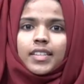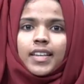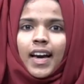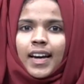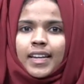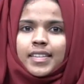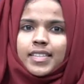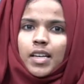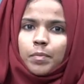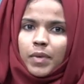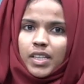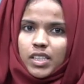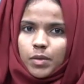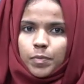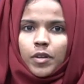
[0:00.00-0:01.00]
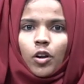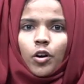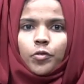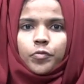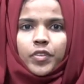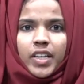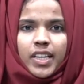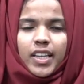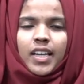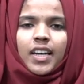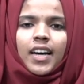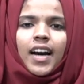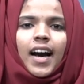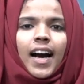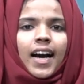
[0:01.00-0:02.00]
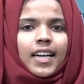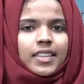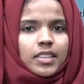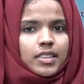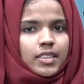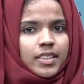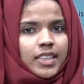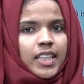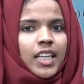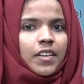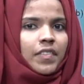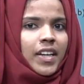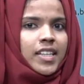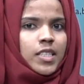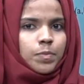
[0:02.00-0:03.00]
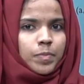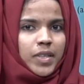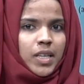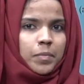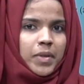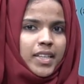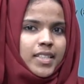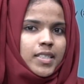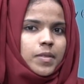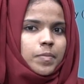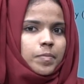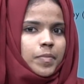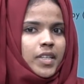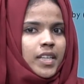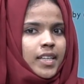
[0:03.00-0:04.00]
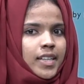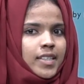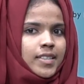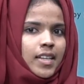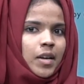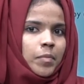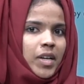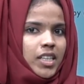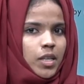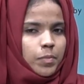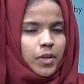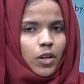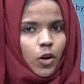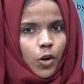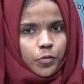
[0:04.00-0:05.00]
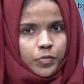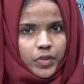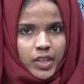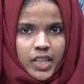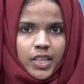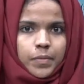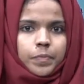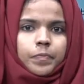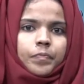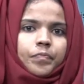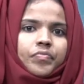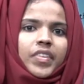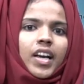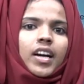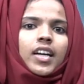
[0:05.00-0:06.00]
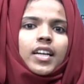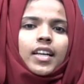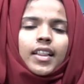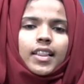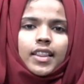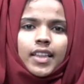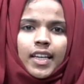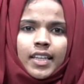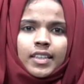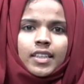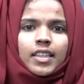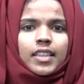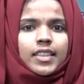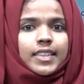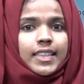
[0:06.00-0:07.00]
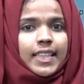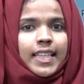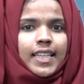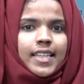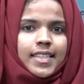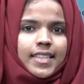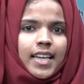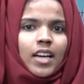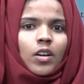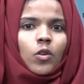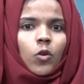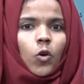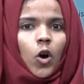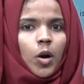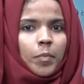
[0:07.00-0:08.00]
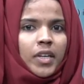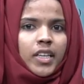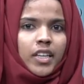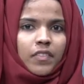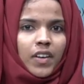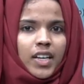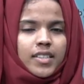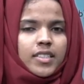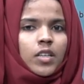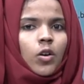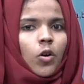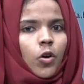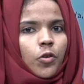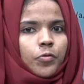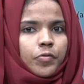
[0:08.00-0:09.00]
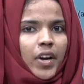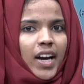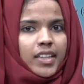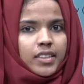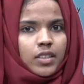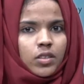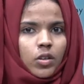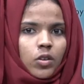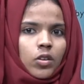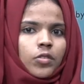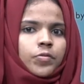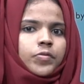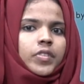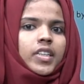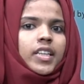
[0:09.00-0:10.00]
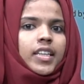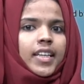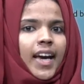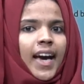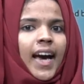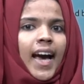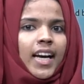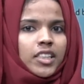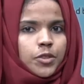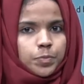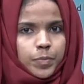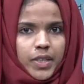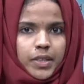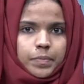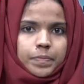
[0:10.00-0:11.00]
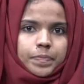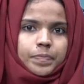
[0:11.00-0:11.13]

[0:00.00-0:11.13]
A is a multiple of D, and D divides B means B is a multiple of D. Then D is a common divisor or factor of A and B.